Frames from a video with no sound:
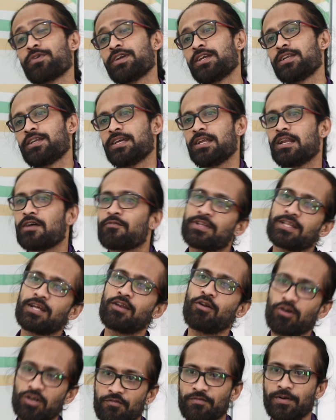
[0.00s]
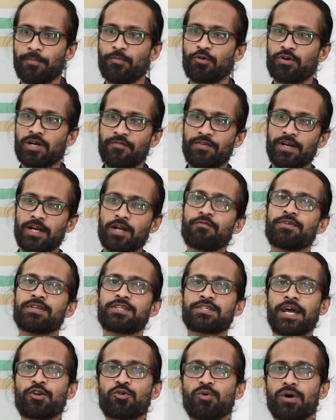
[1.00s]
We deal with a lot of demographic data. We
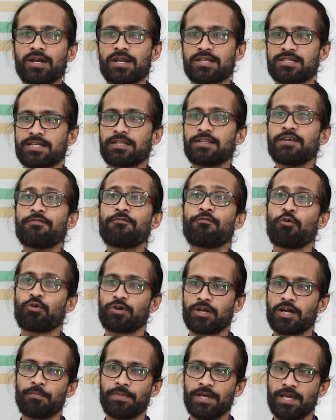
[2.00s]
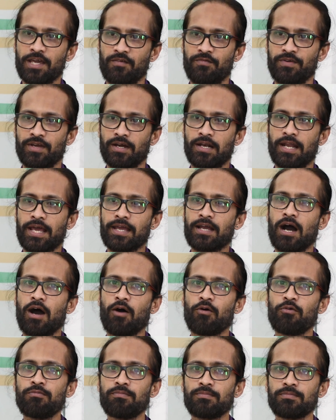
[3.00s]
try to understand the voter behavior, like
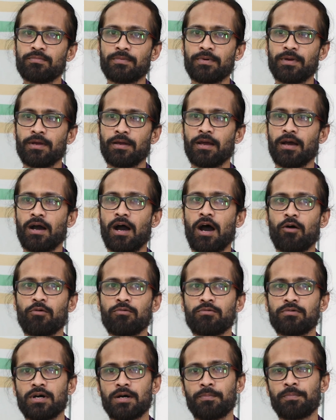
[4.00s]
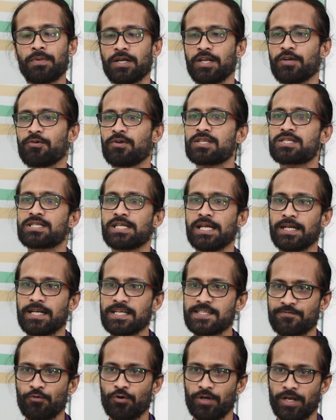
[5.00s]
how a particular state
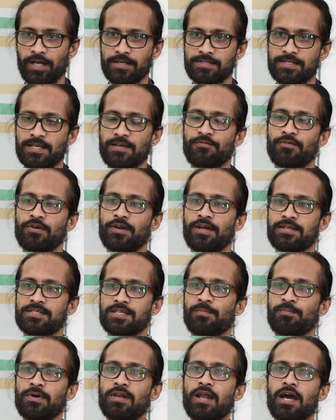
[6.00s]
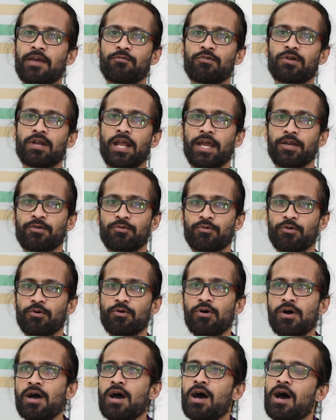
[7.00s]
is voting. Say for example, I would like to
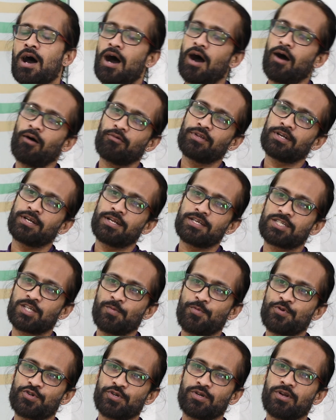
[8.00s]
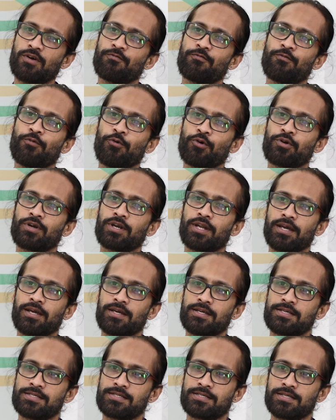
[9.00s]
know how the distribution of vote
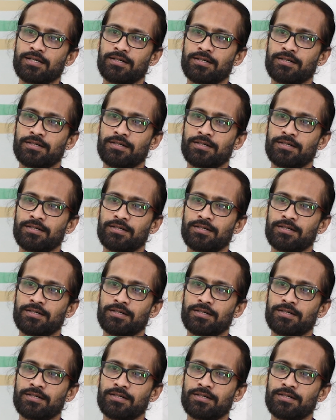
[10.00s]
is